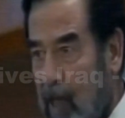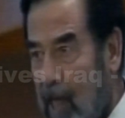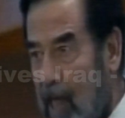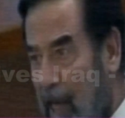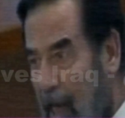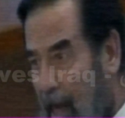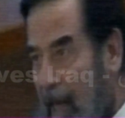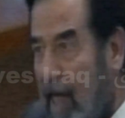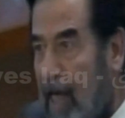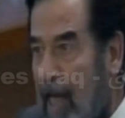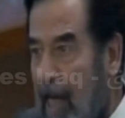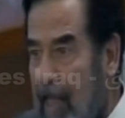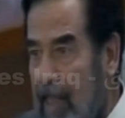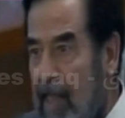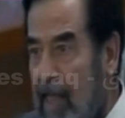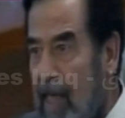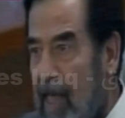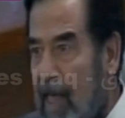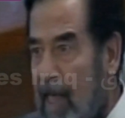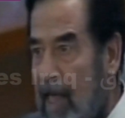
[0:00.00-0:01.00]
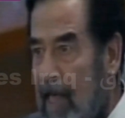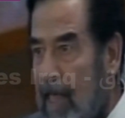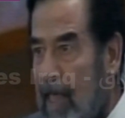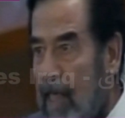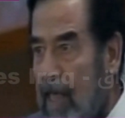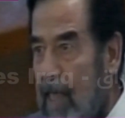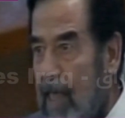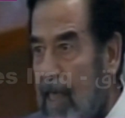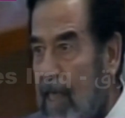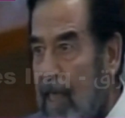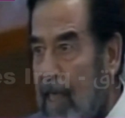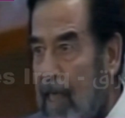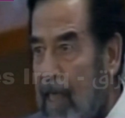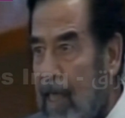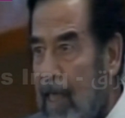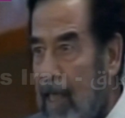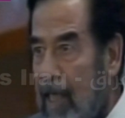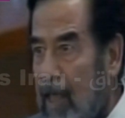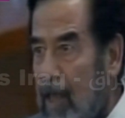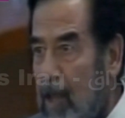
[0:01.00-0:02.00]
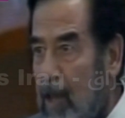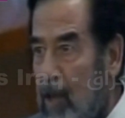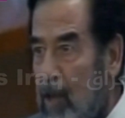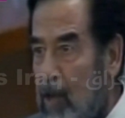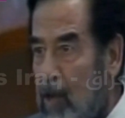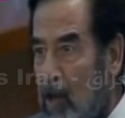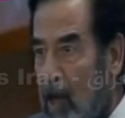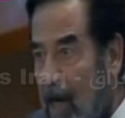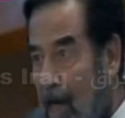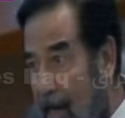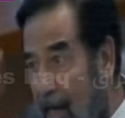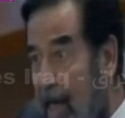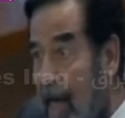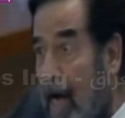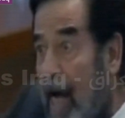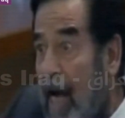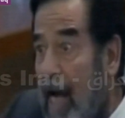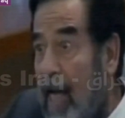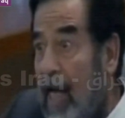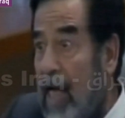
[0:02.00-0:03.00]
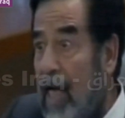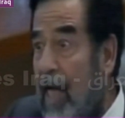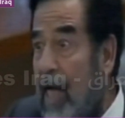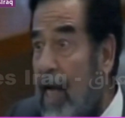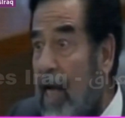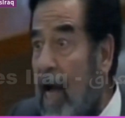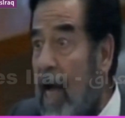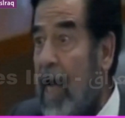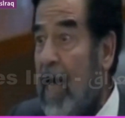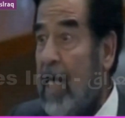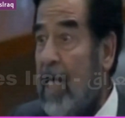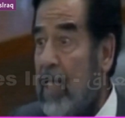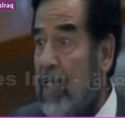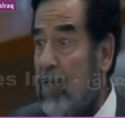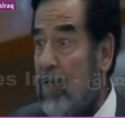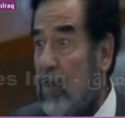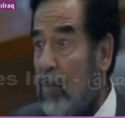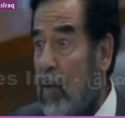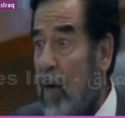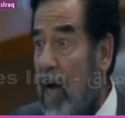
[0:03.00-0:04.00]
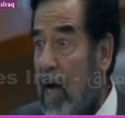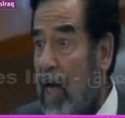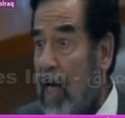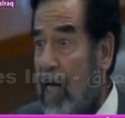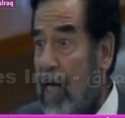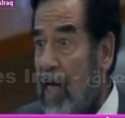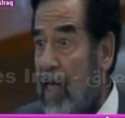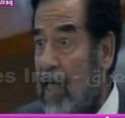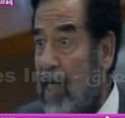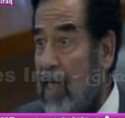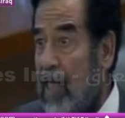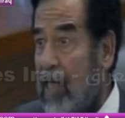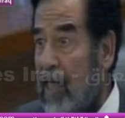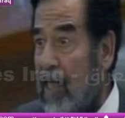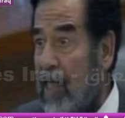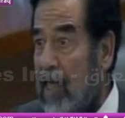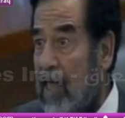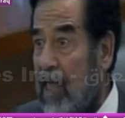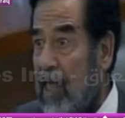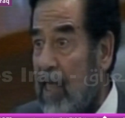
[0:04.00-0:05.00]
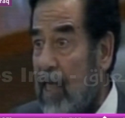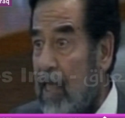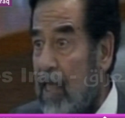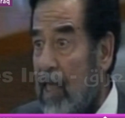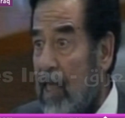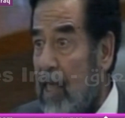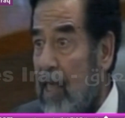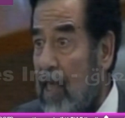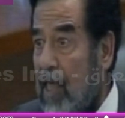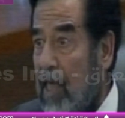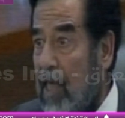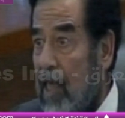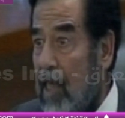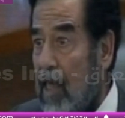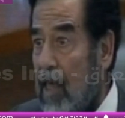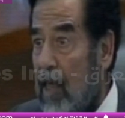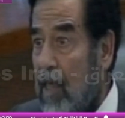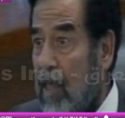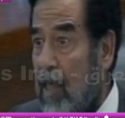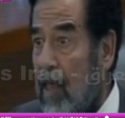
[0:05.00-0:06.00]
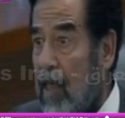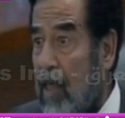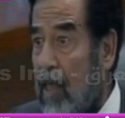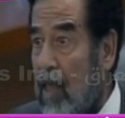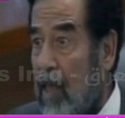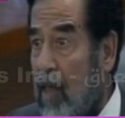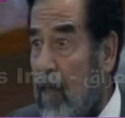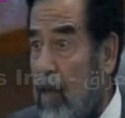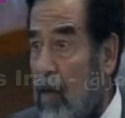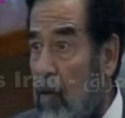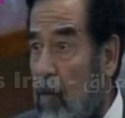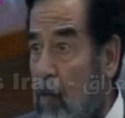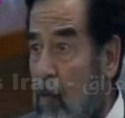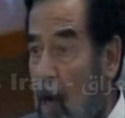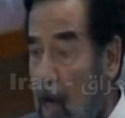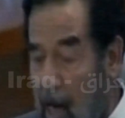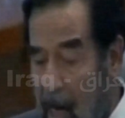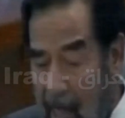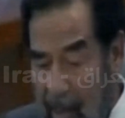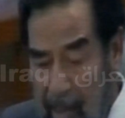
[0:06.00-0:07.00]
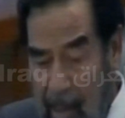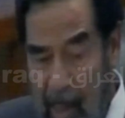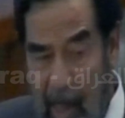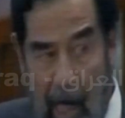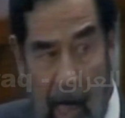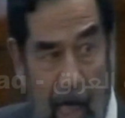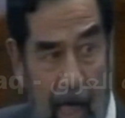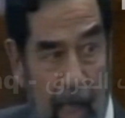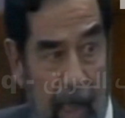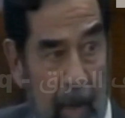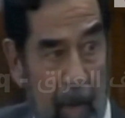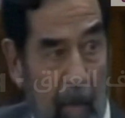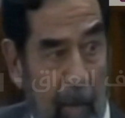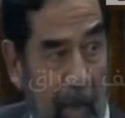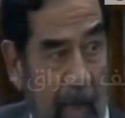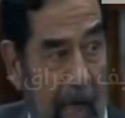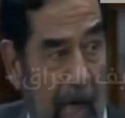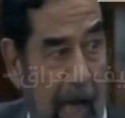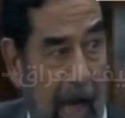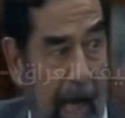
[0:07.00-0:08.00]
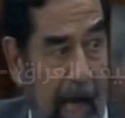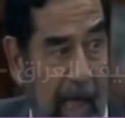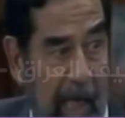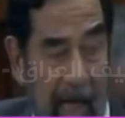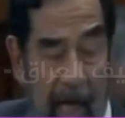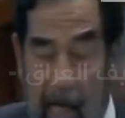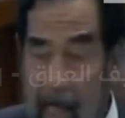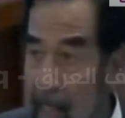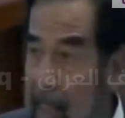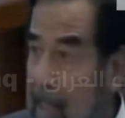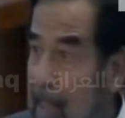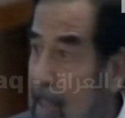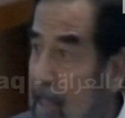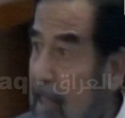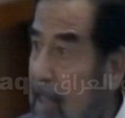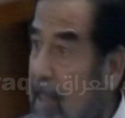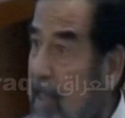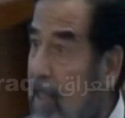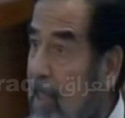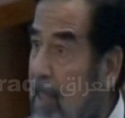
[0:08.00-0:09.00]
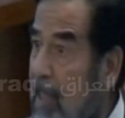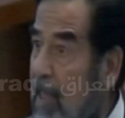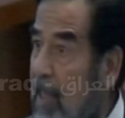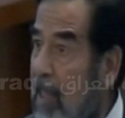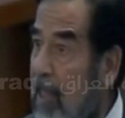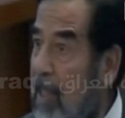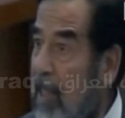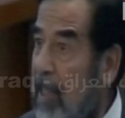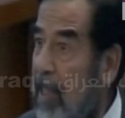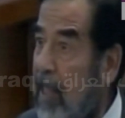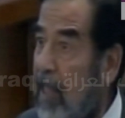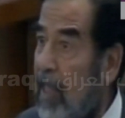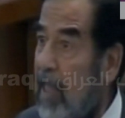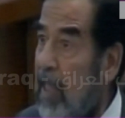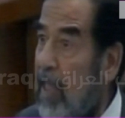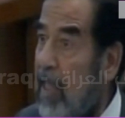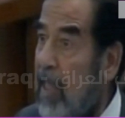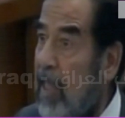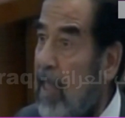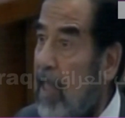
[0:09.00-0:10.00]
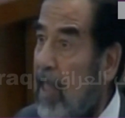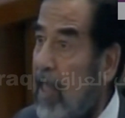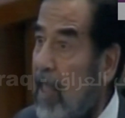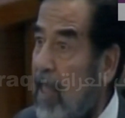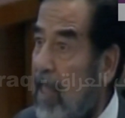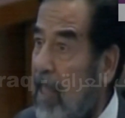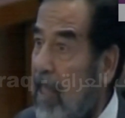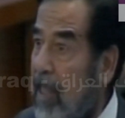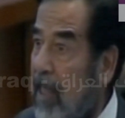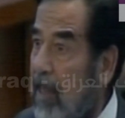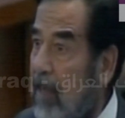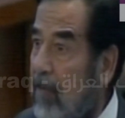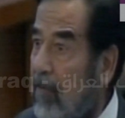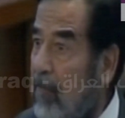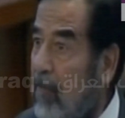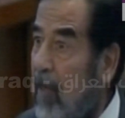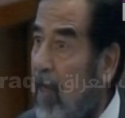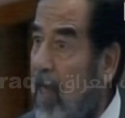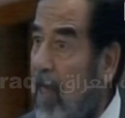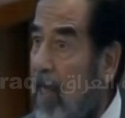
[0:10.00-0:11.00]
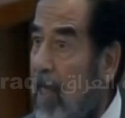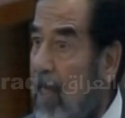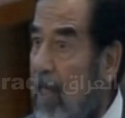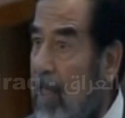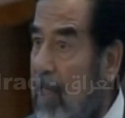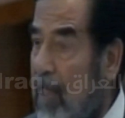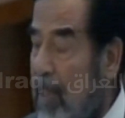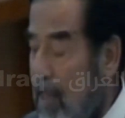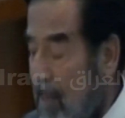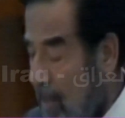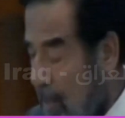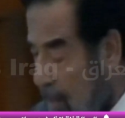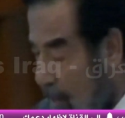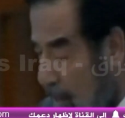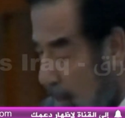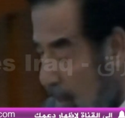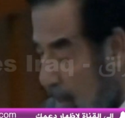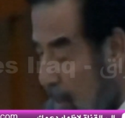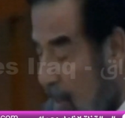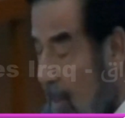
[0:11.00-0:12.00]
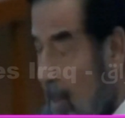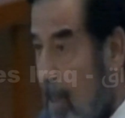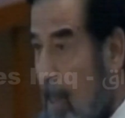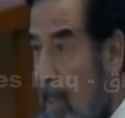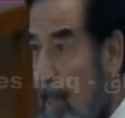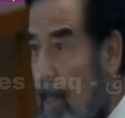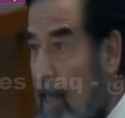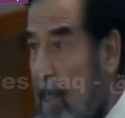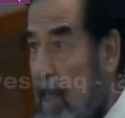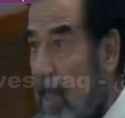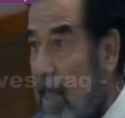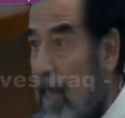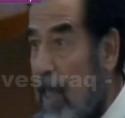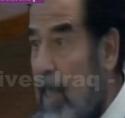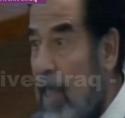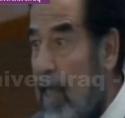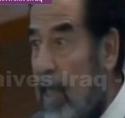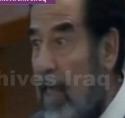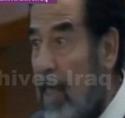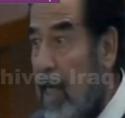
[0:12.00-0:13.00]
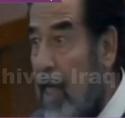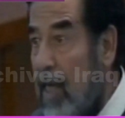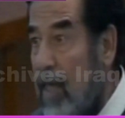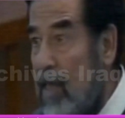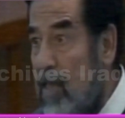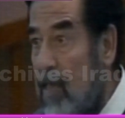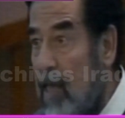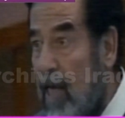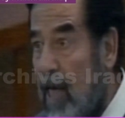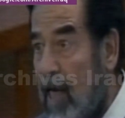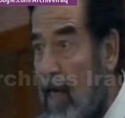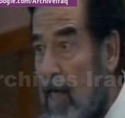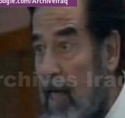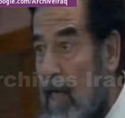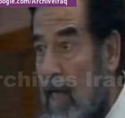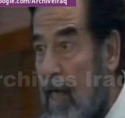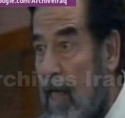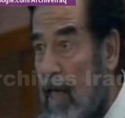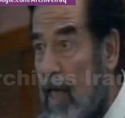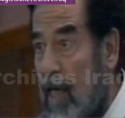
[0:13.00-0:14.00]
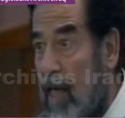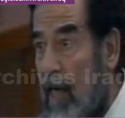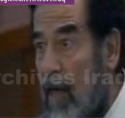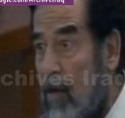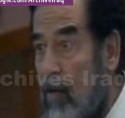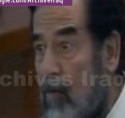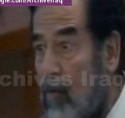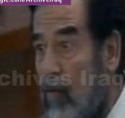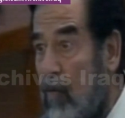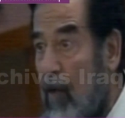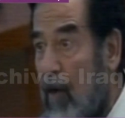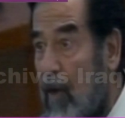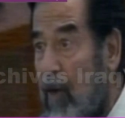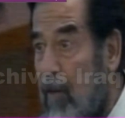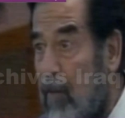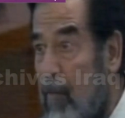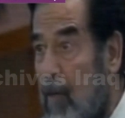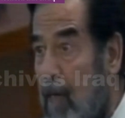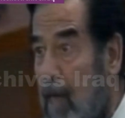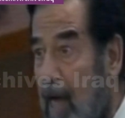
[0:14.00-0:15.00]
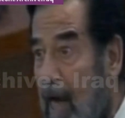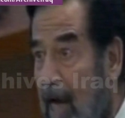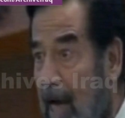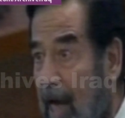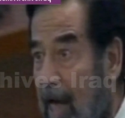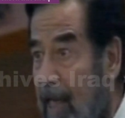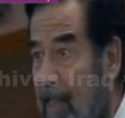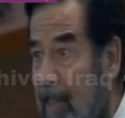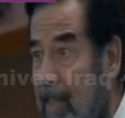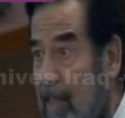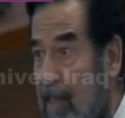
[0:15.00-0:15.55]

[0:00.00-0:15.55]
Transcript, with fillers: and I was never scared, and we uh, we risked our lives and we never we were never feared anything. Uh, it's God's will that we are alive. So it's not